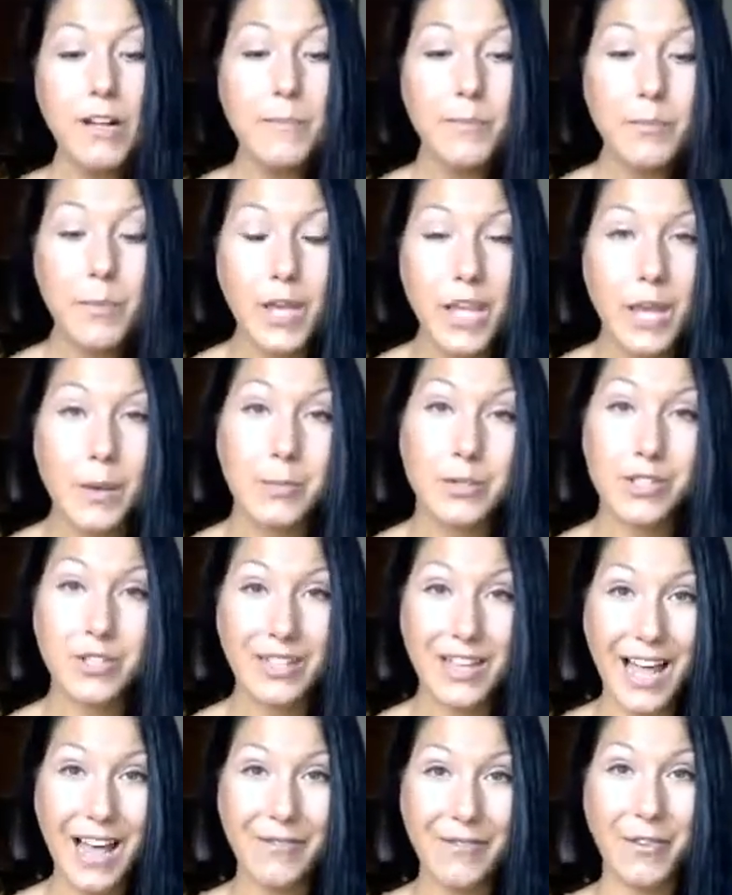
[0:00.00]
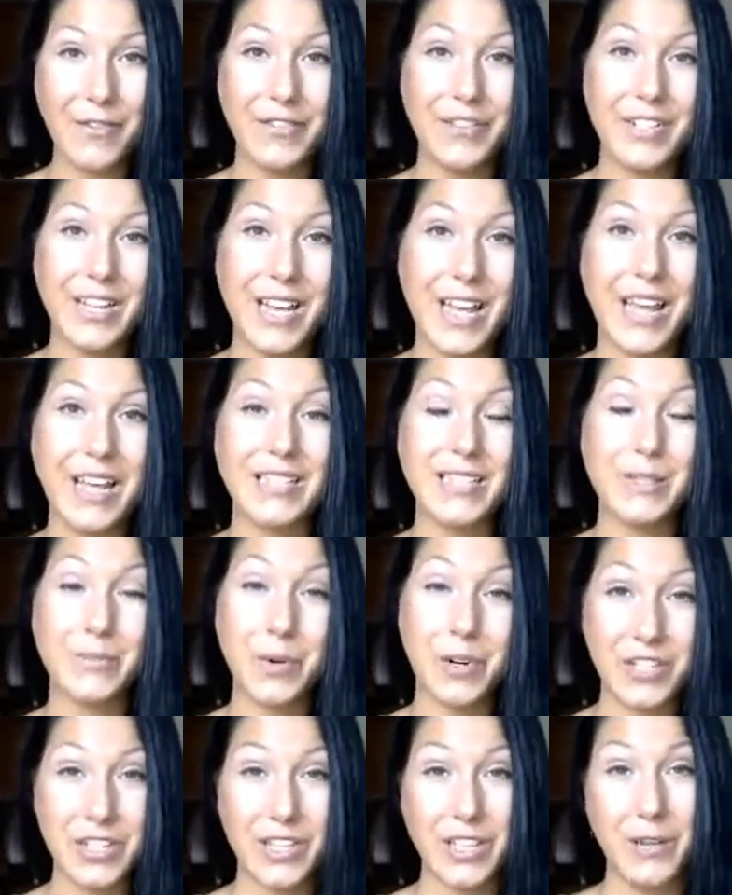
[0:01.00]
Being able to laugh every day,
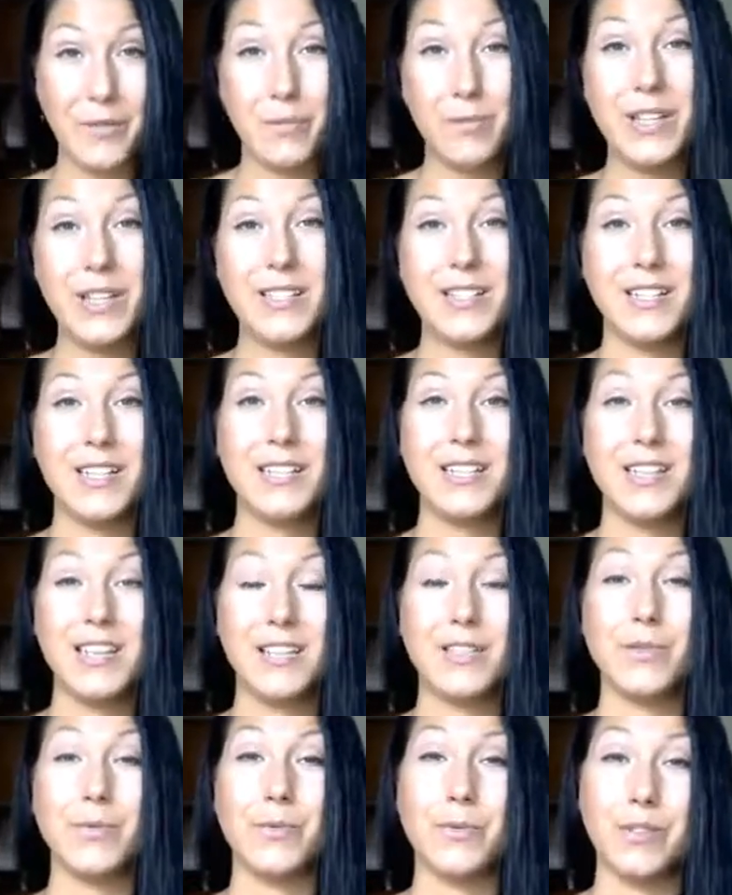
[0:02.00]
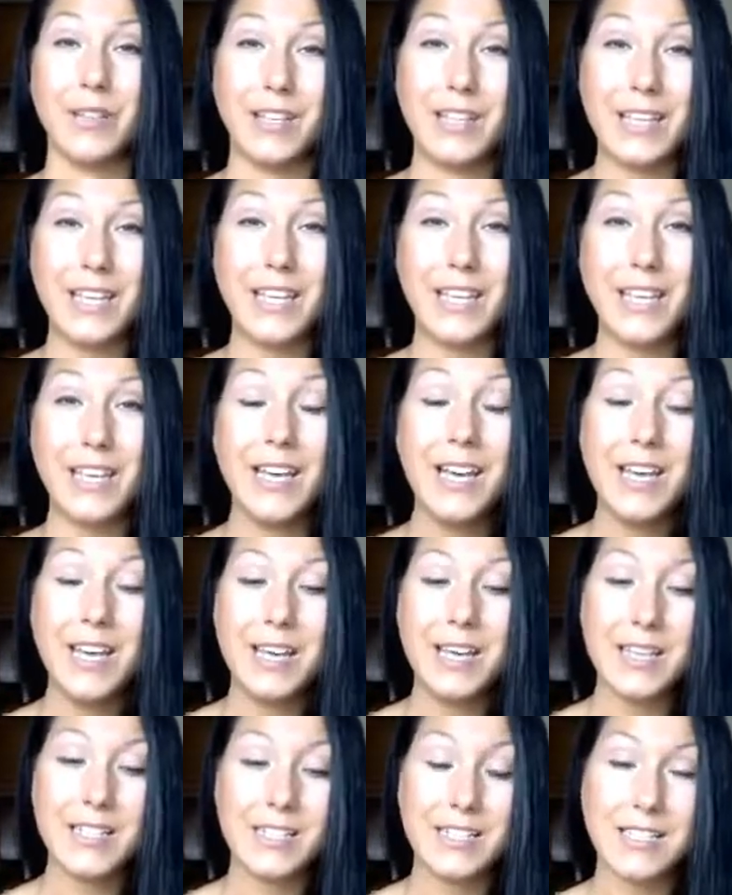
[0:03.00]
especially in business, is really key
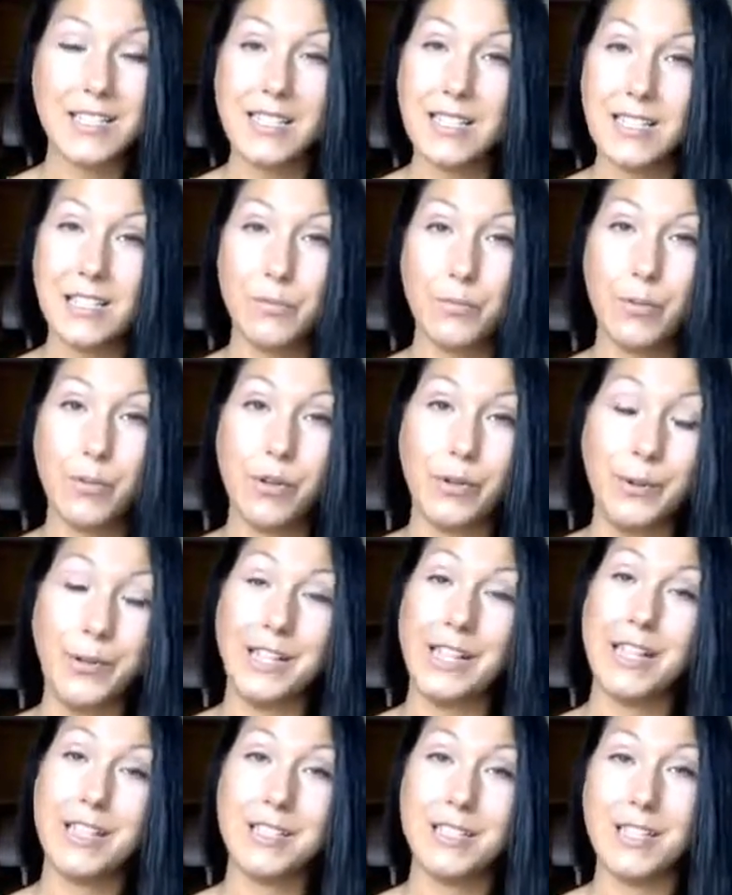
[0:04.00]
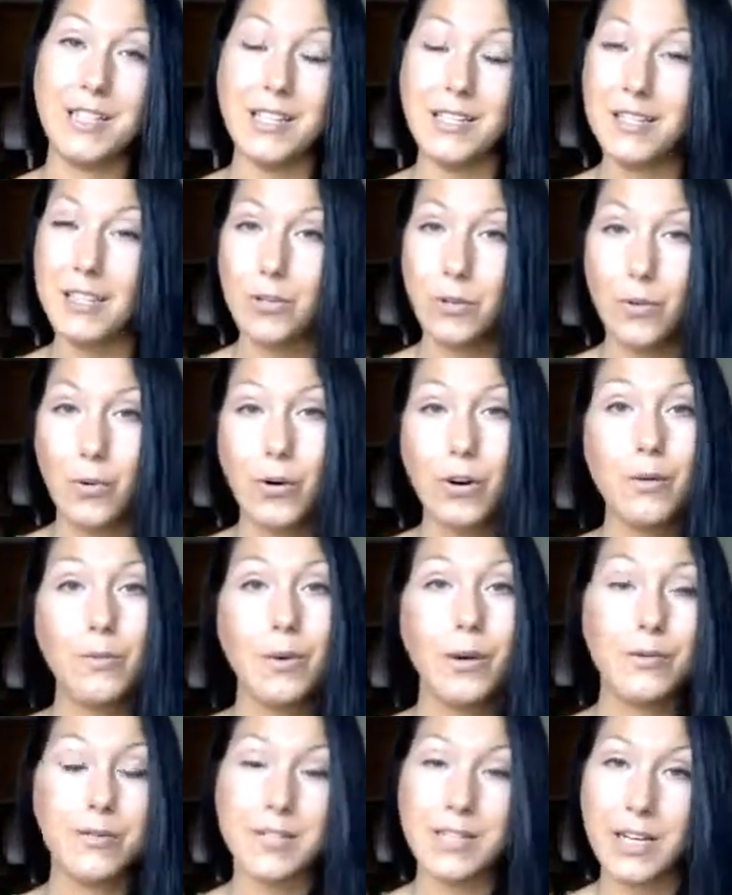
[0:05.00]
because it's going to release these new
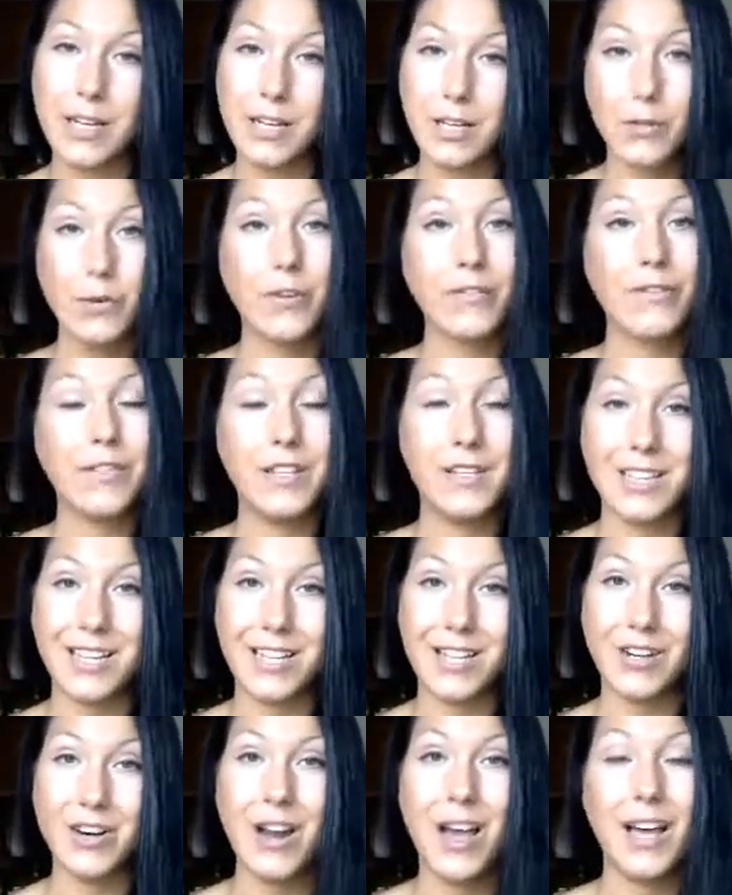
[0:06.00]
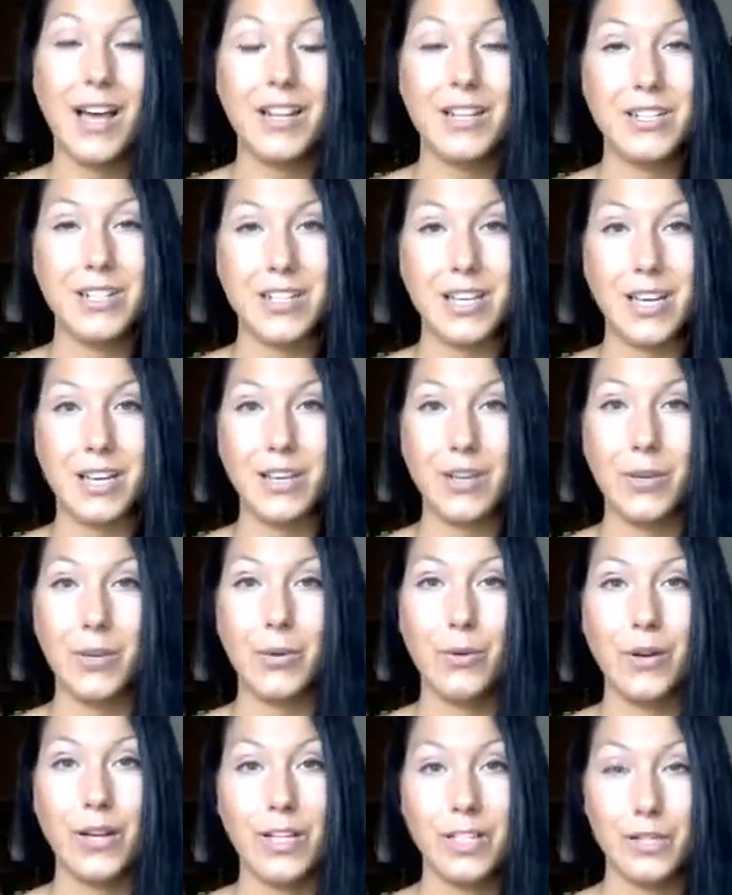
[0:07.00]
hormones and endorphins in your head to get you
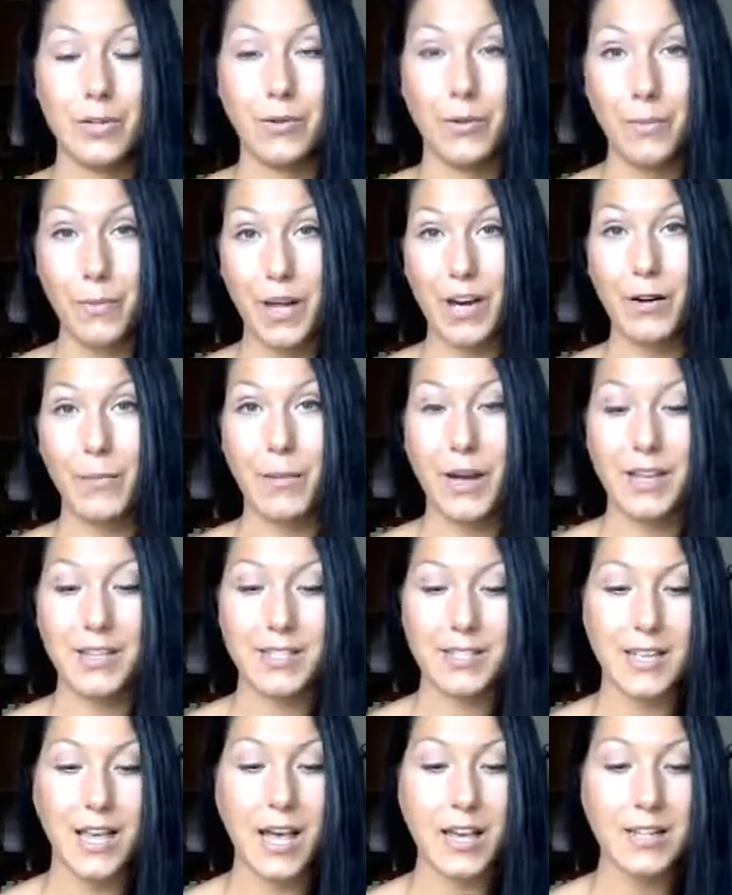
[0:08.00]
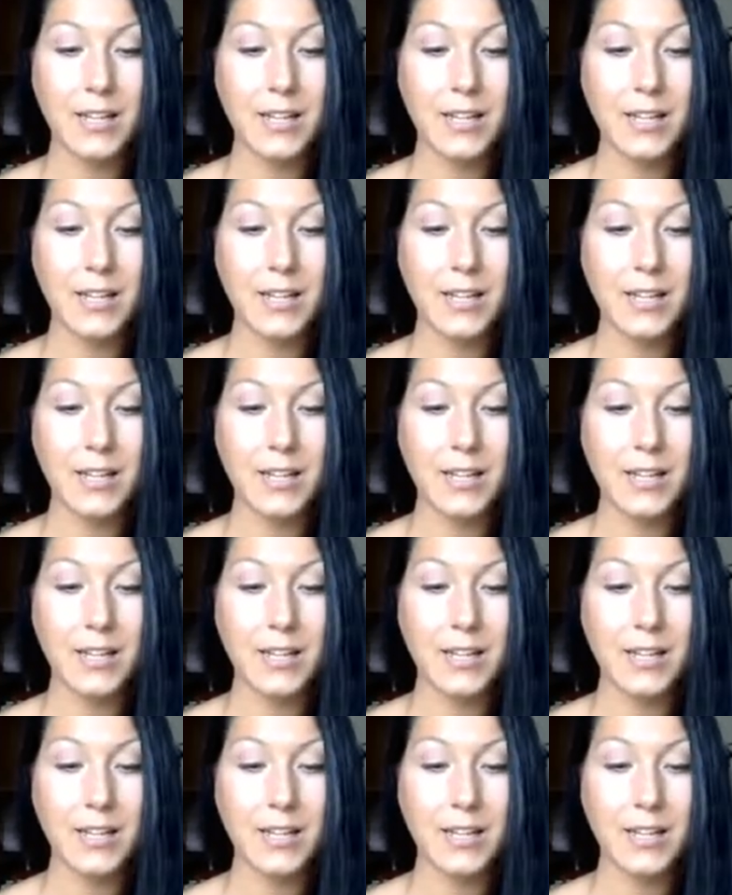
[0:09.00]
into a better mindset.